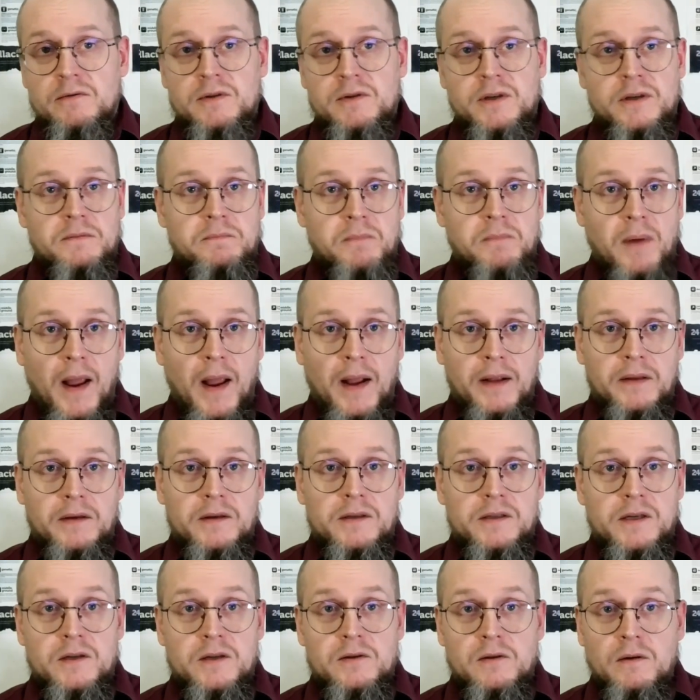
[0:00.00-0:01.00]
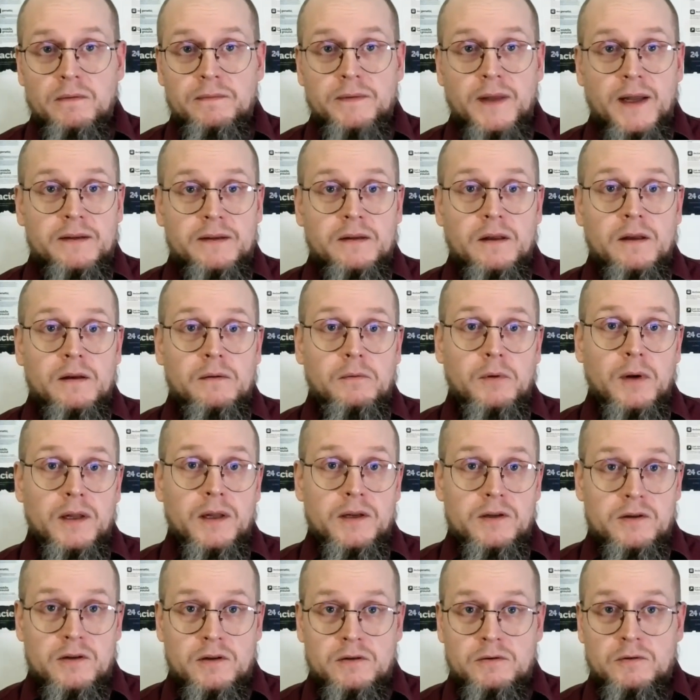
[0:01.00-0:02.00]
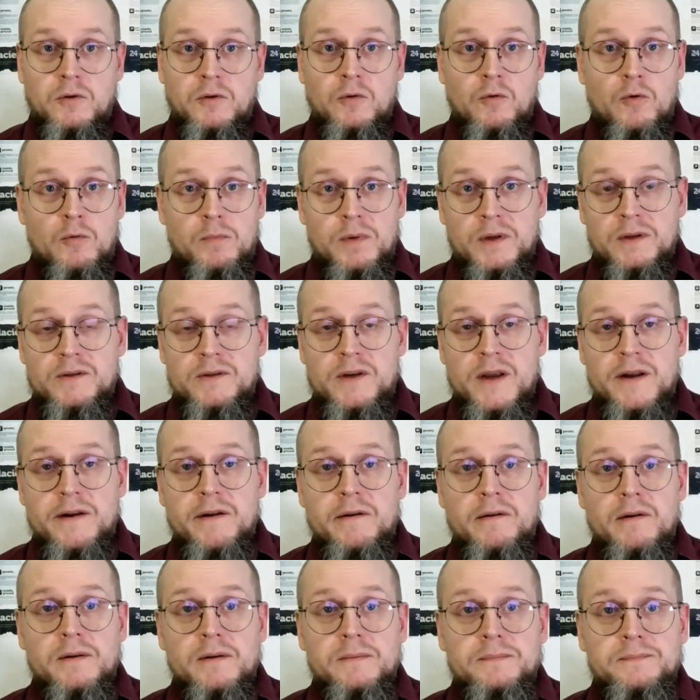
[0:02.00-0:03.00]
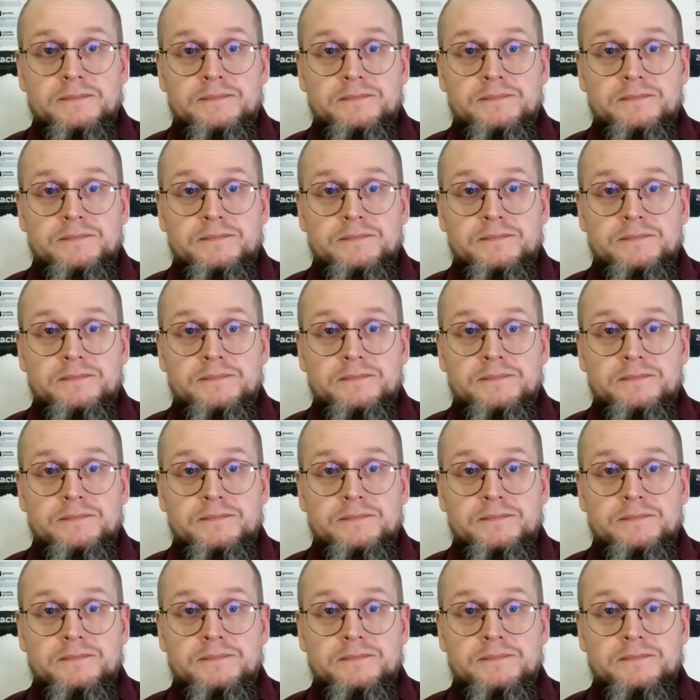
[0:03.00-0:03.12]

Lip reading: and practices of that religious group in general.